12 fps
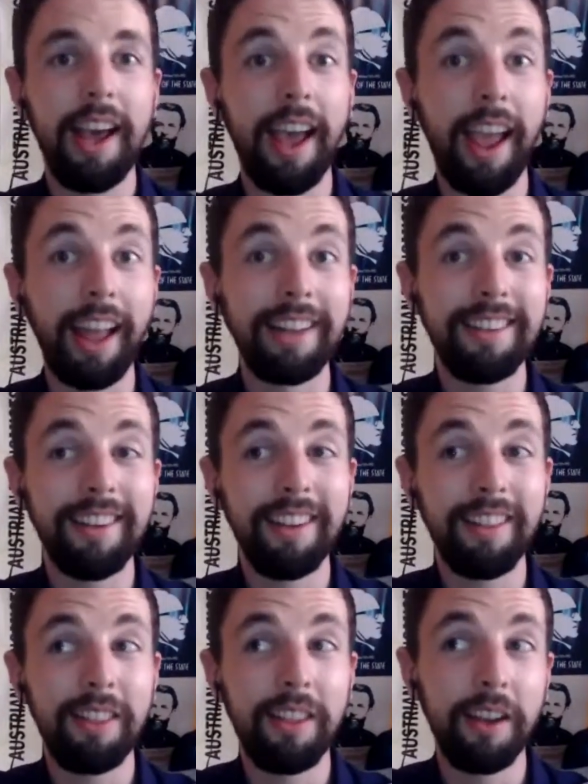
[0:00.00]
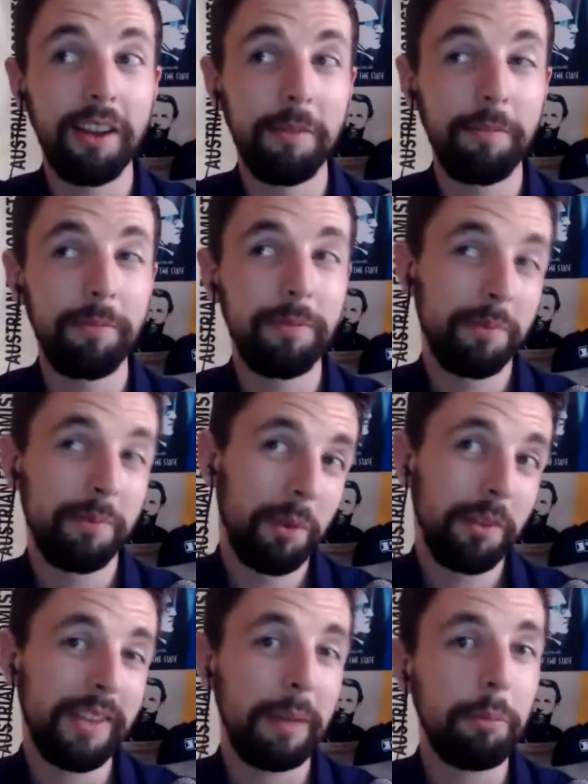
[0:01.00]
And the
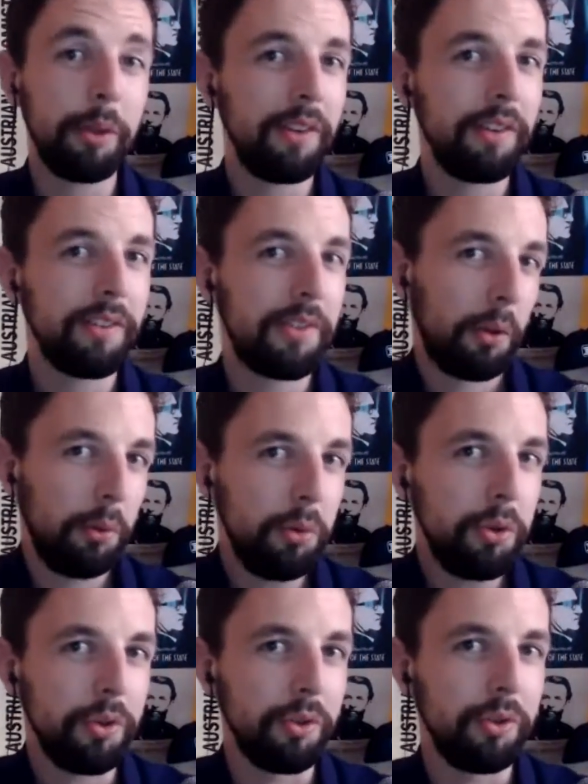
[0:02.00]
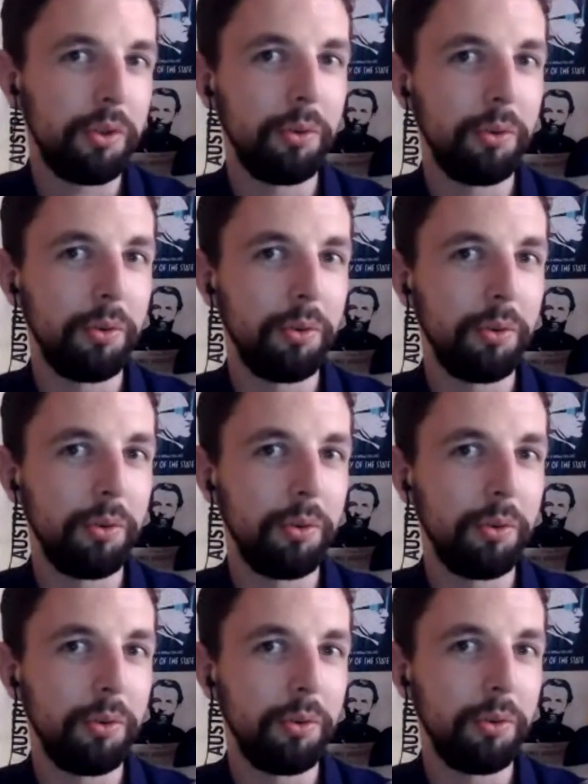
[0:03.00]
somewhat solution to
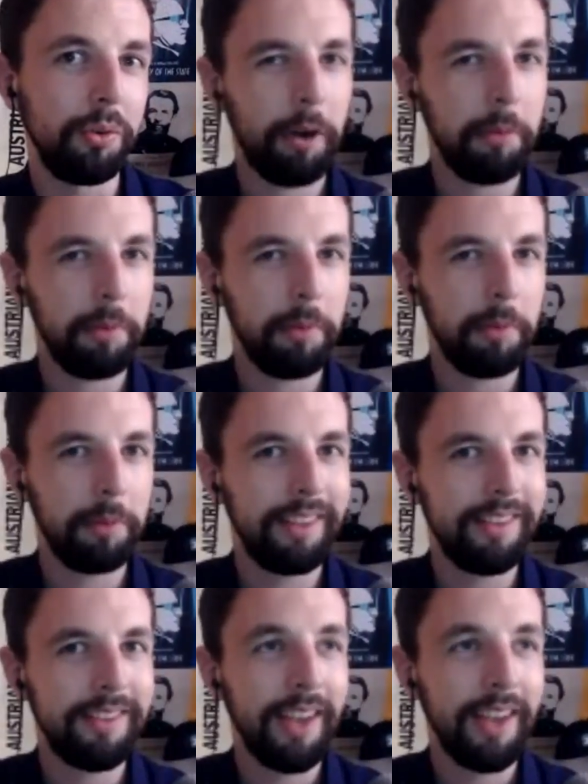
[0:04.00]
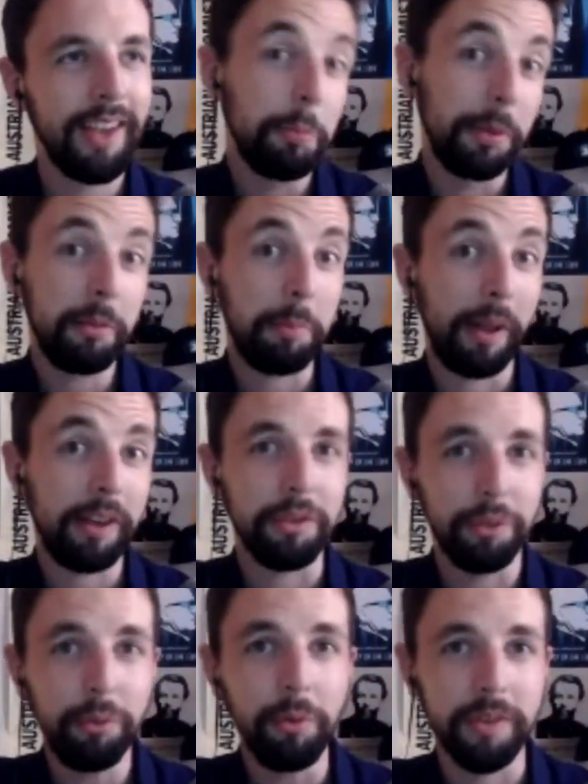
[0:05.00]
this kind of problem is to build
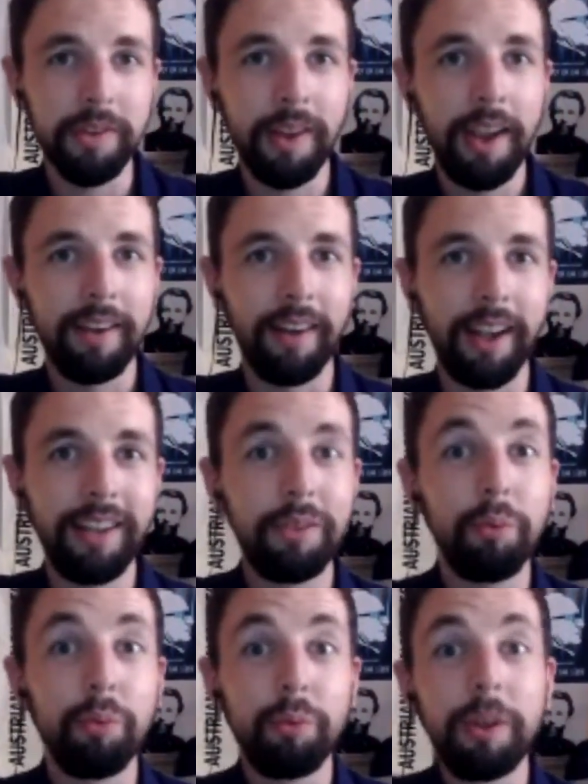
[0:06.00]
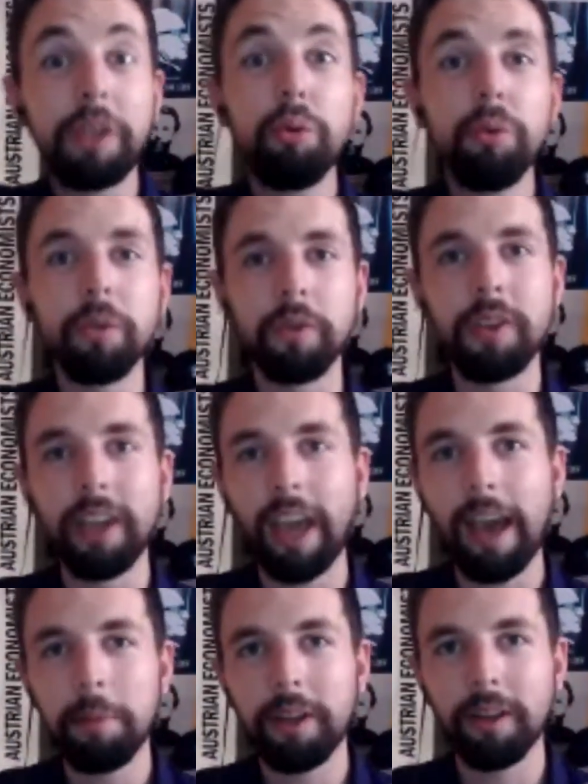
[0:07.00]
better tools, right? To reduce the
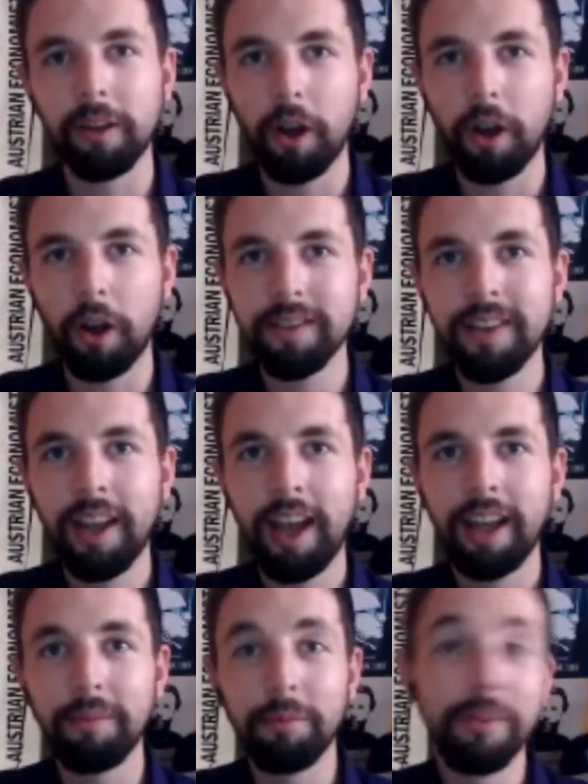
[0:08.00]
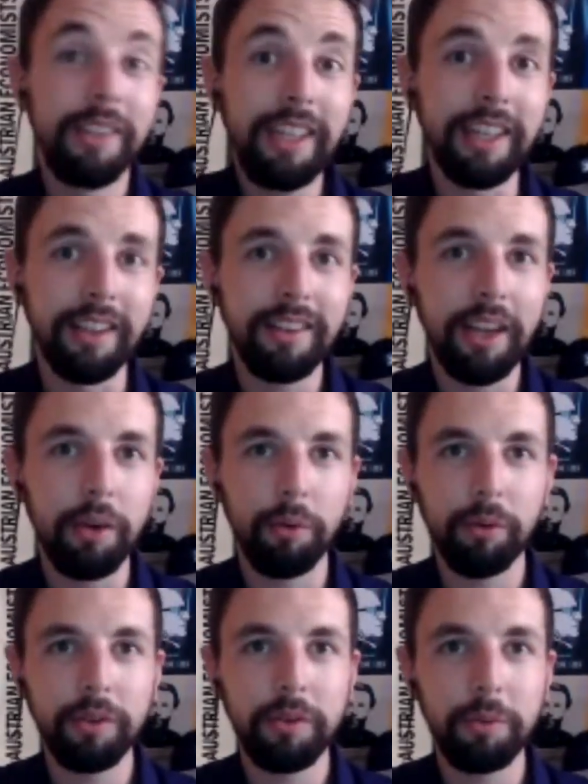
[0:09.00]
capital cost needed in
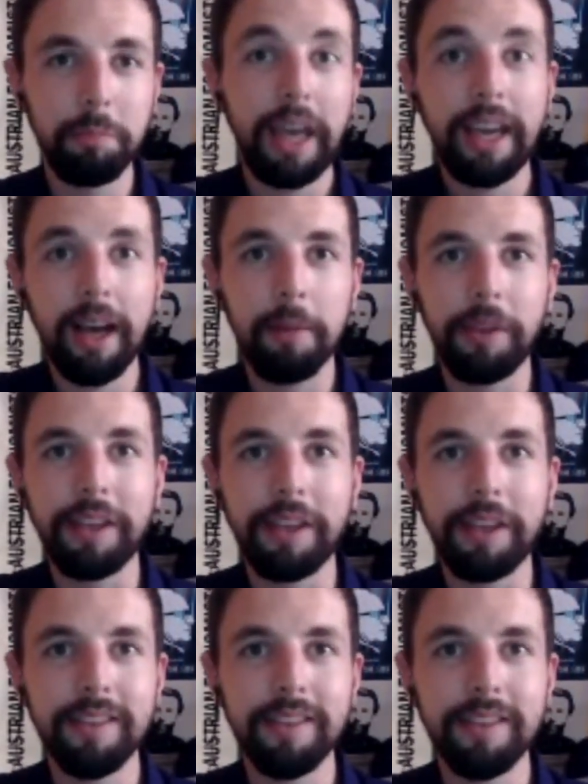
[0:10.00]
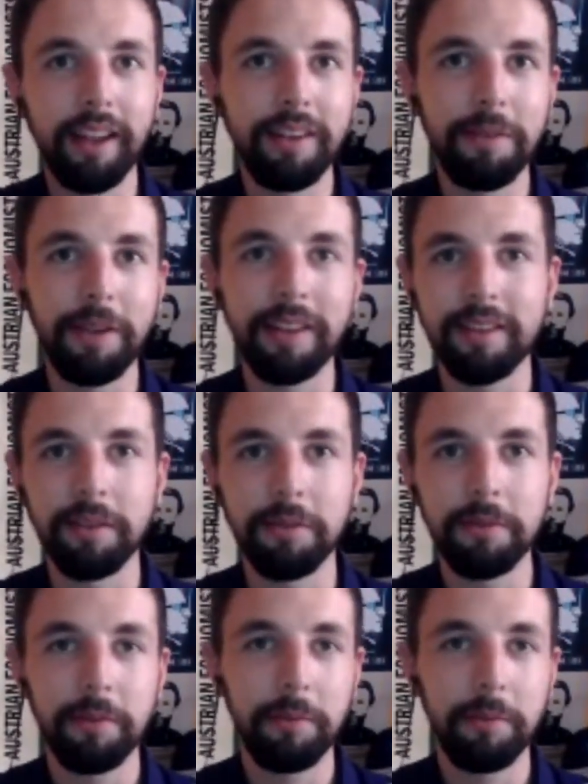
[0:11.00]
order to pick up these defensive